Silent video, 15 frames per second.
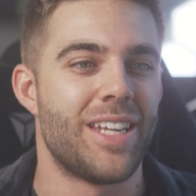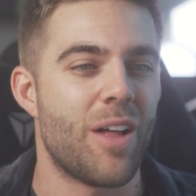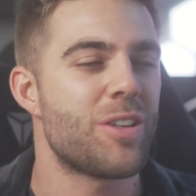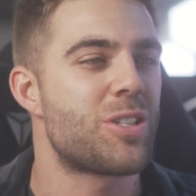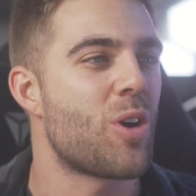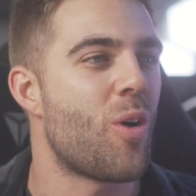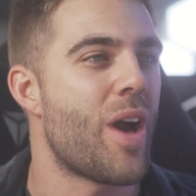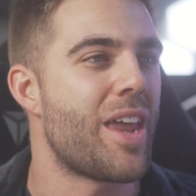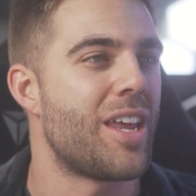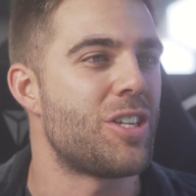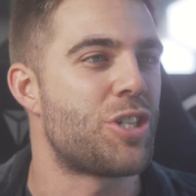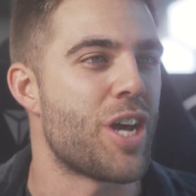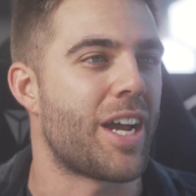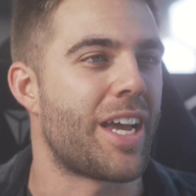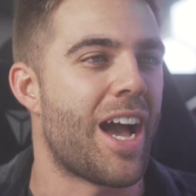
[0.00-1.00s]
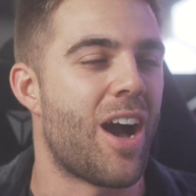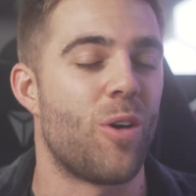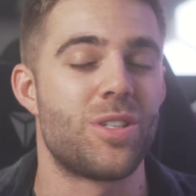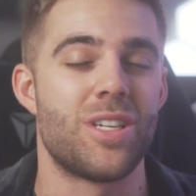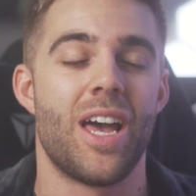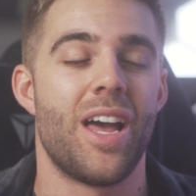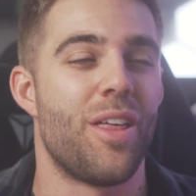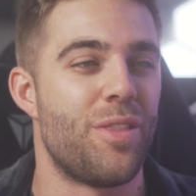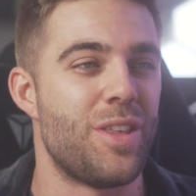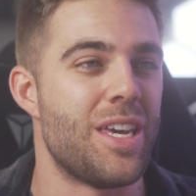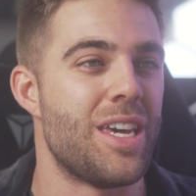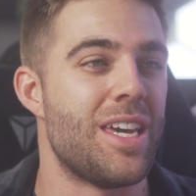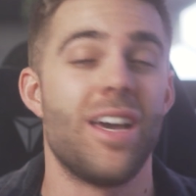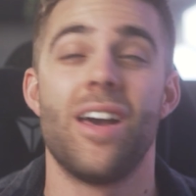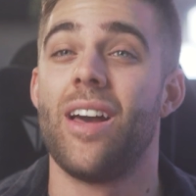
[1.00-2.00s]
Now let's go ahead and check out
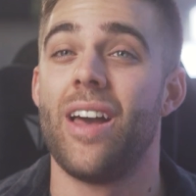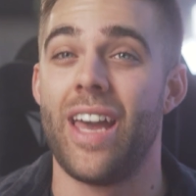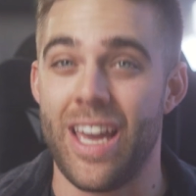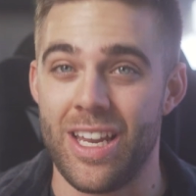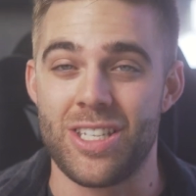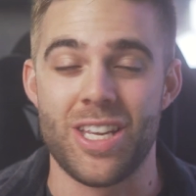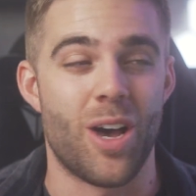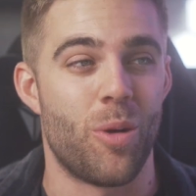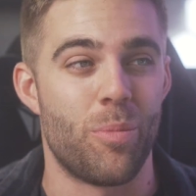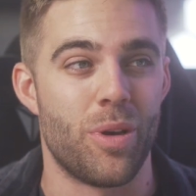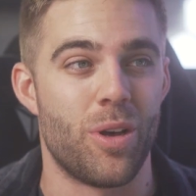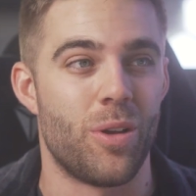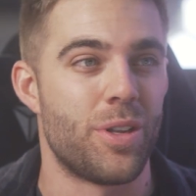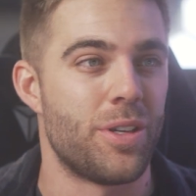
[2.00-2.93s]
the Intel build.